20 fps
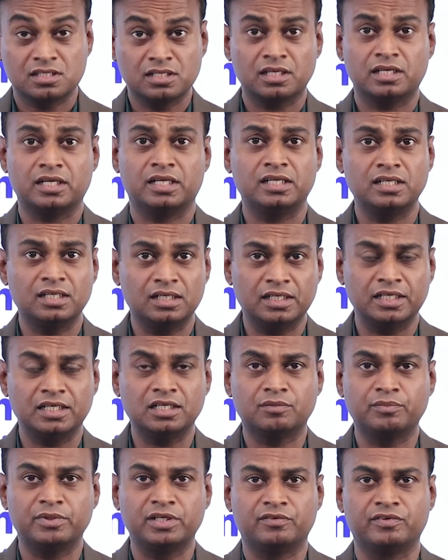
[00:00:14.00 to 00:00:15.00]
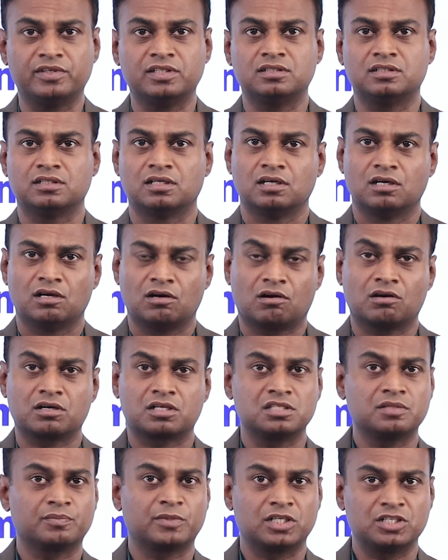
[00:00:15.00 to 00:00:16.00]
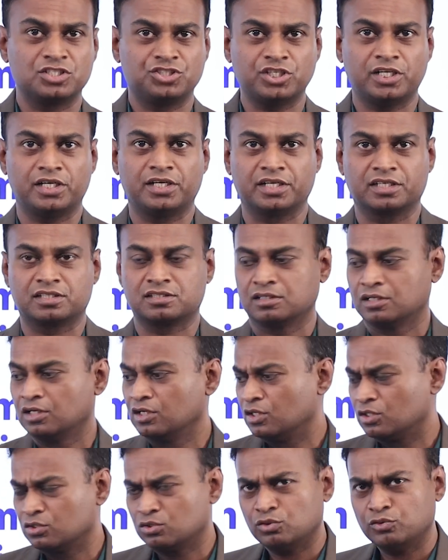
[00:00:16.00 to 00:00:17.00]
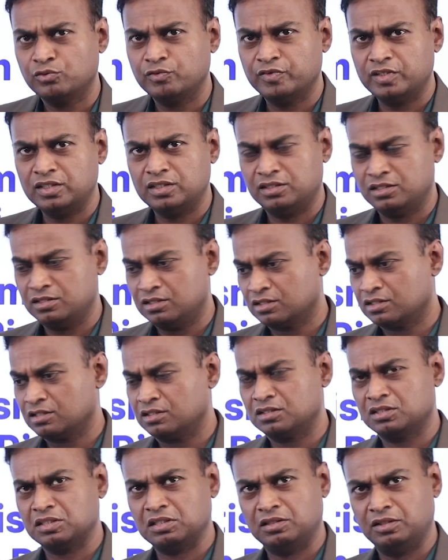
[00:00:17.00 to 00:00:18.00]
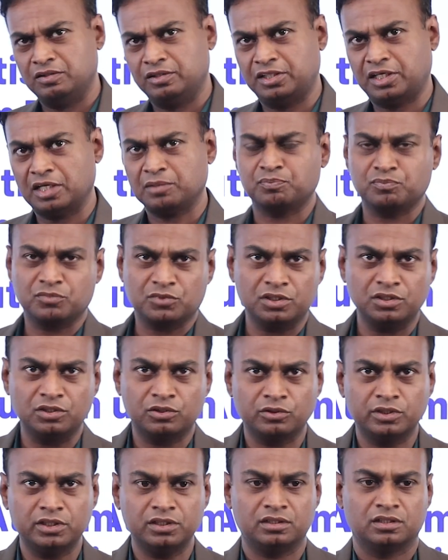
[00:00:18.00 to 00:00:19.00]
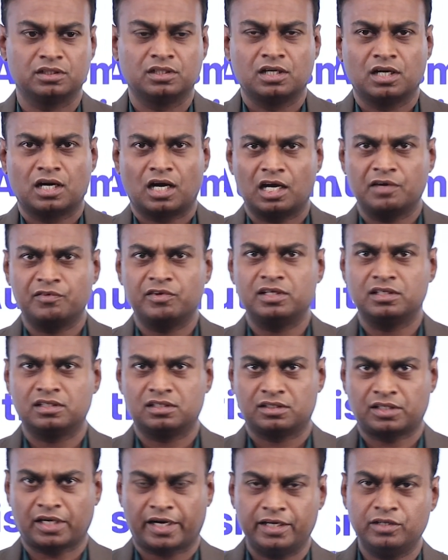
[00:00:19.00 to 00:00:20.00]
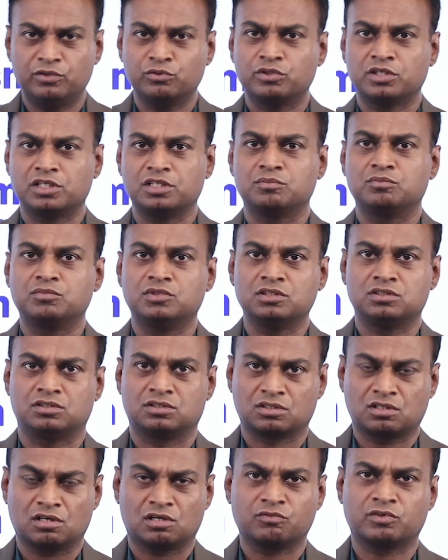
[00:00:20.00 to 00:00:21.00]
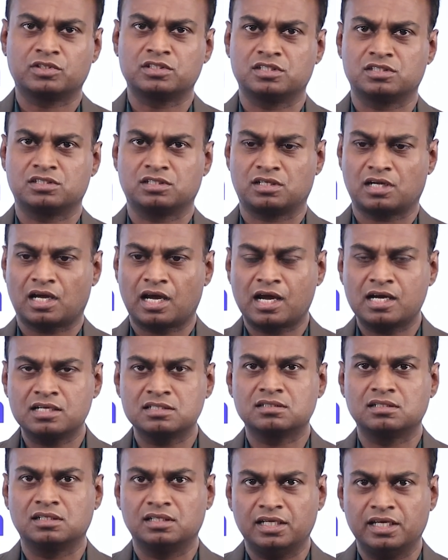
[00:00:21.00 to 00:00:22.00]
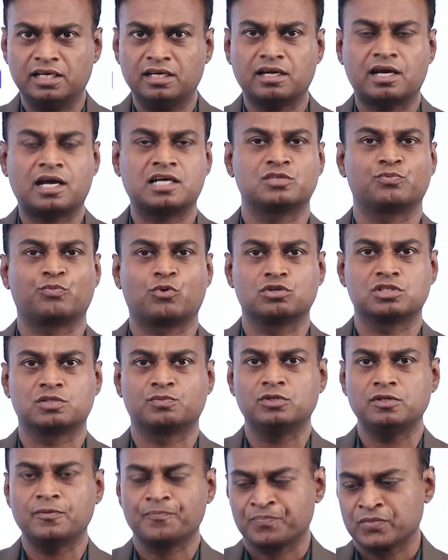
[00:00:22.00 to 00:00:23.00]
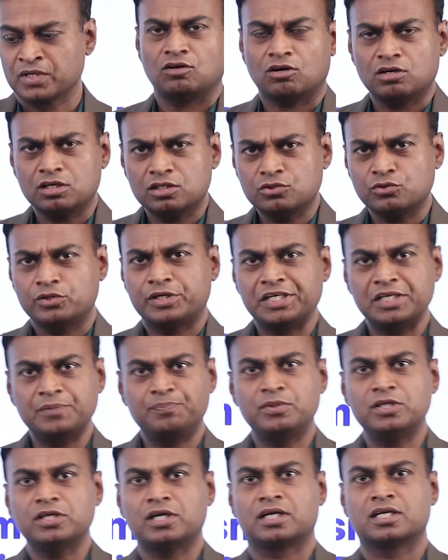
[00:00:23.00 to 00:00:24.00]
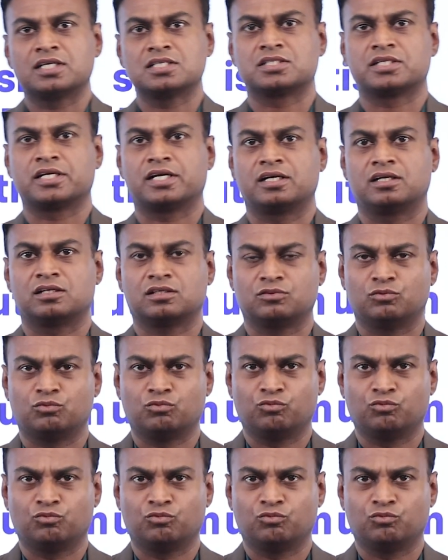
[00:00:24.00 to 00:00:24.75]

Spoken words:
Is there any link between autism and genetics? So we will discuss depth into it. I will try to keep this conversation as lay as possible in order to deeply understand